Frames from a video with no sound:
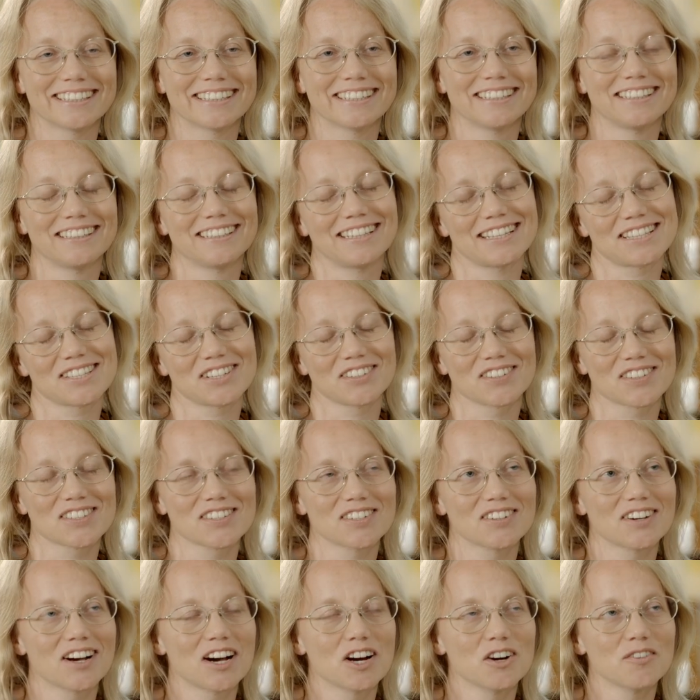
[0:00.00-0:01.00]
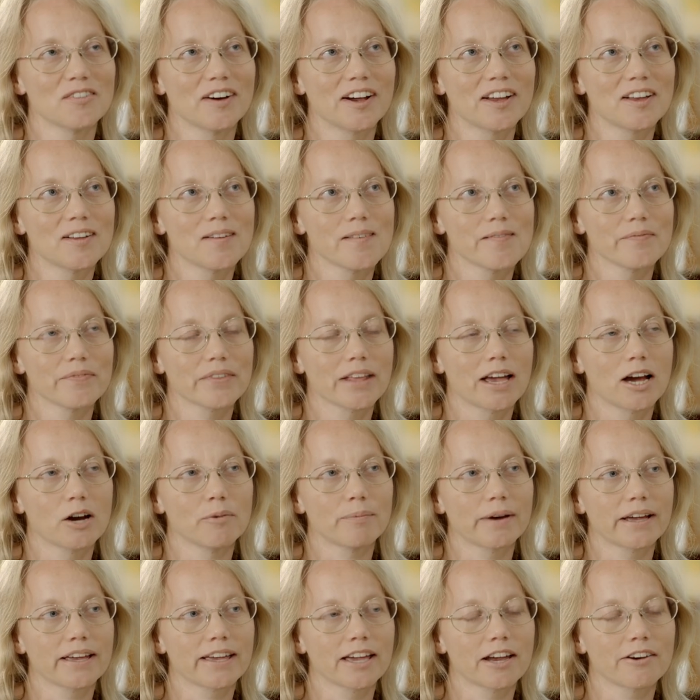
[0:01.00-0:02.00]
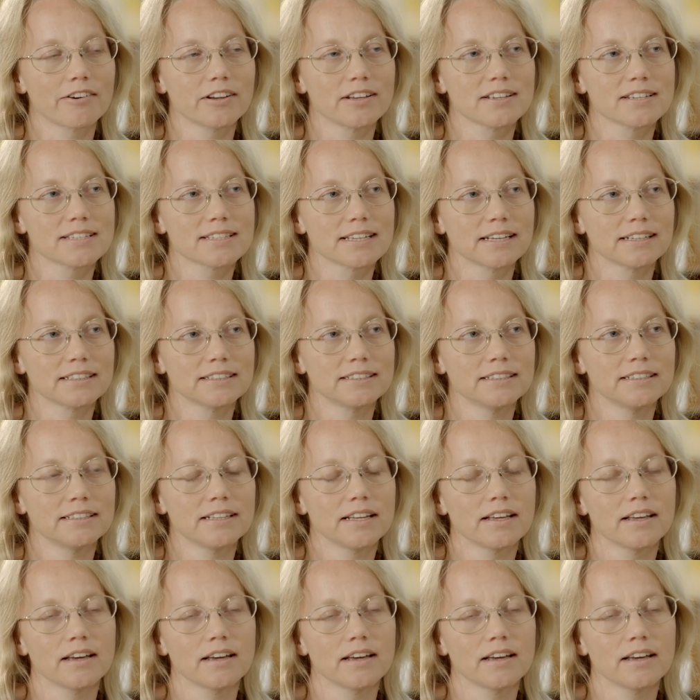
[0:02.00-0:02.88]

and that's also how my how my career started